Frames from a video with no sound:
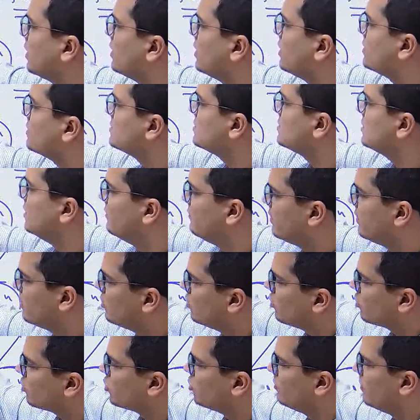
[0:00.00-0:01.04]
is a living
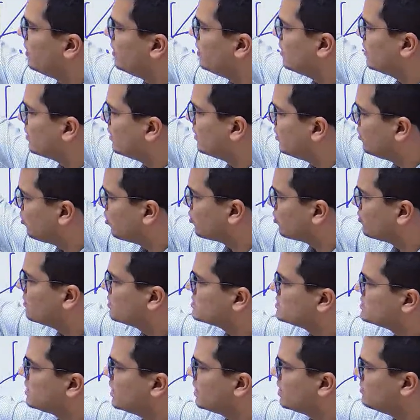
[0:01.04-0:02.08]
document, enormous
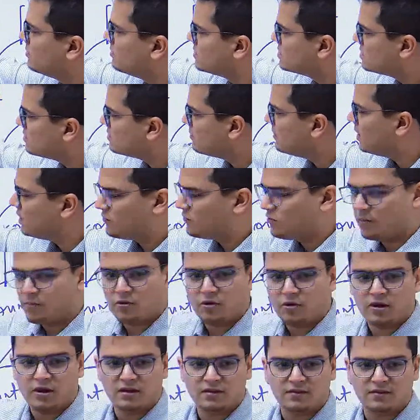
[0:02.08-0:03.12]
dynamism made for
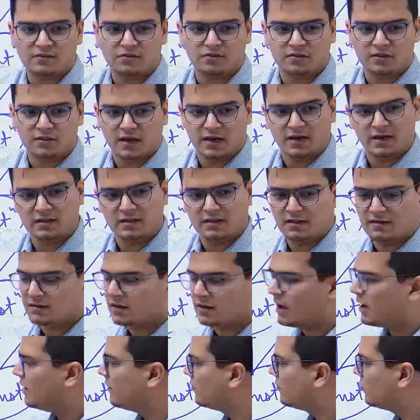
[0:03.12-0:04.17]
progressive society. This I
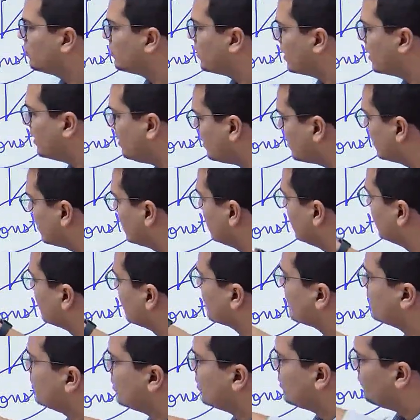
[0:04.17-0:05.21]
have to write
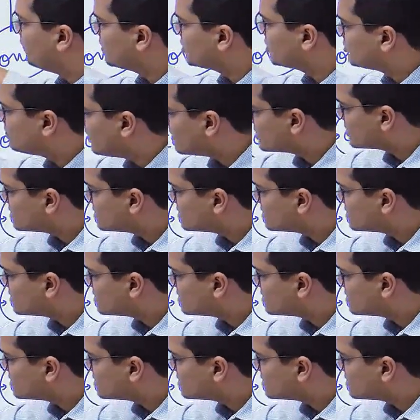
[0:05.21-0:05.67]
with special